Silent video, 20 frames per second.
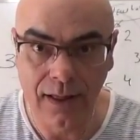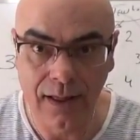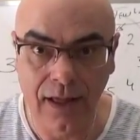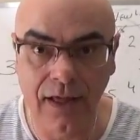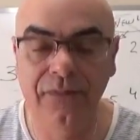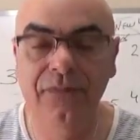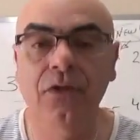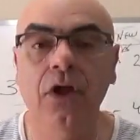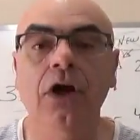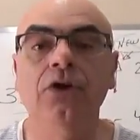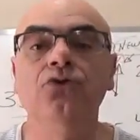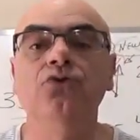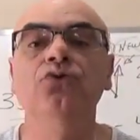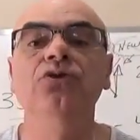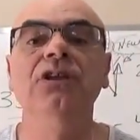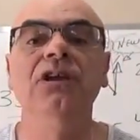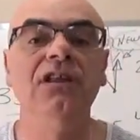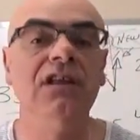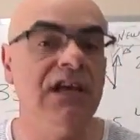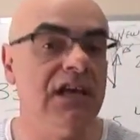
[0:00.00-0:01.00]
and not to
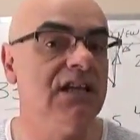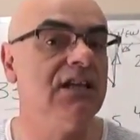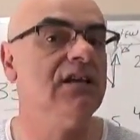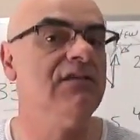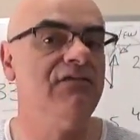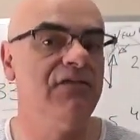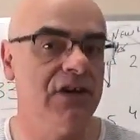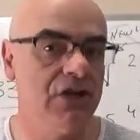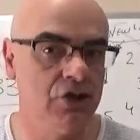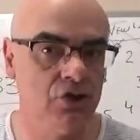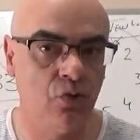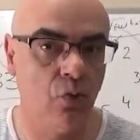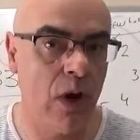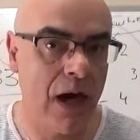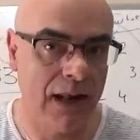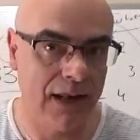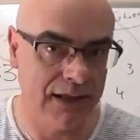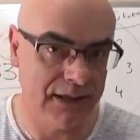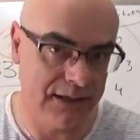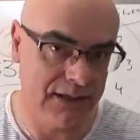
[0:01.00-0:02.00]
the
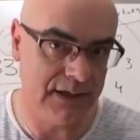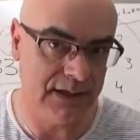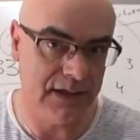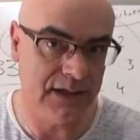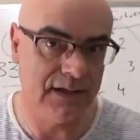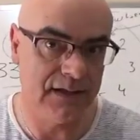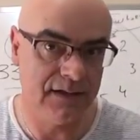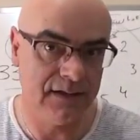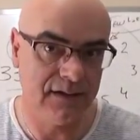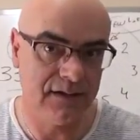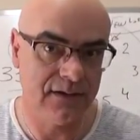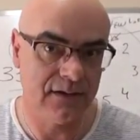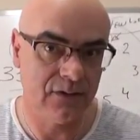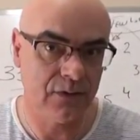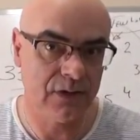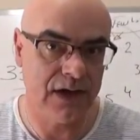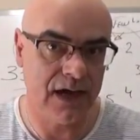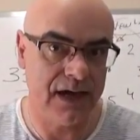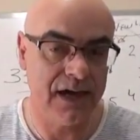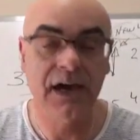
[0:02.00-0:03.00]
individuality.
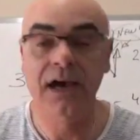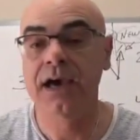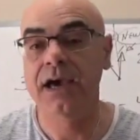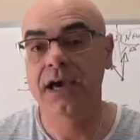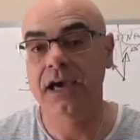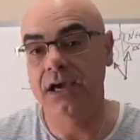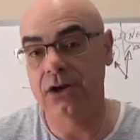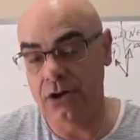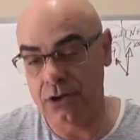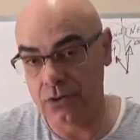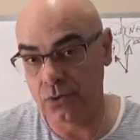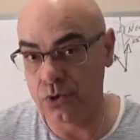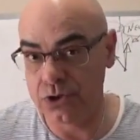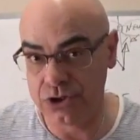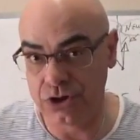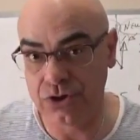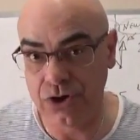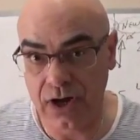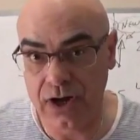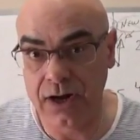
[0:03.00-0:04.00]
Okay? In other words,
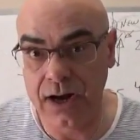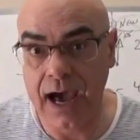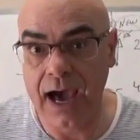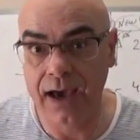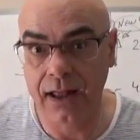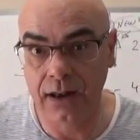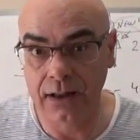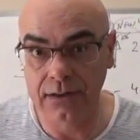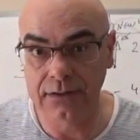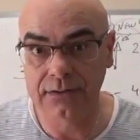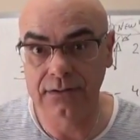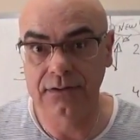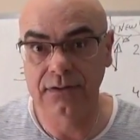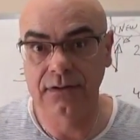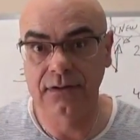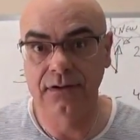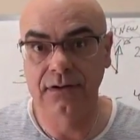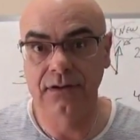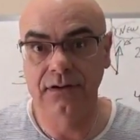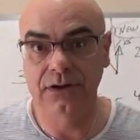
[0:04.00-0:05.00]
you're not an island.
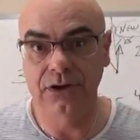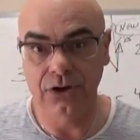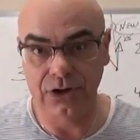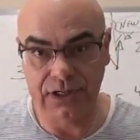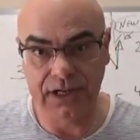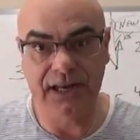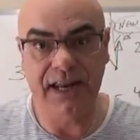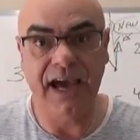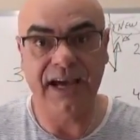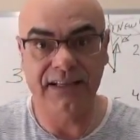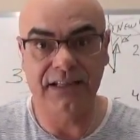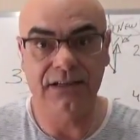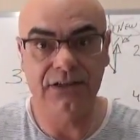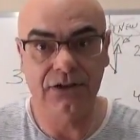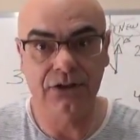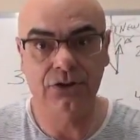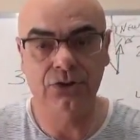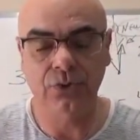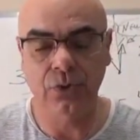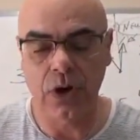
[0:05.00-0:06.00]
You're connected
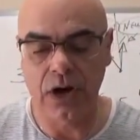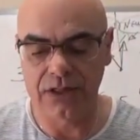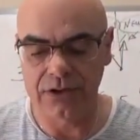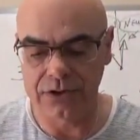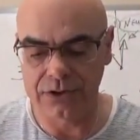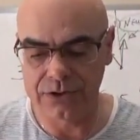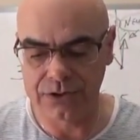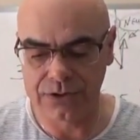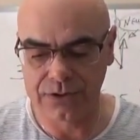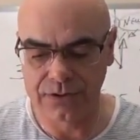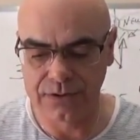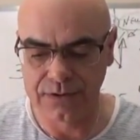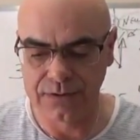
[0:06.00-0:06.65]
to others.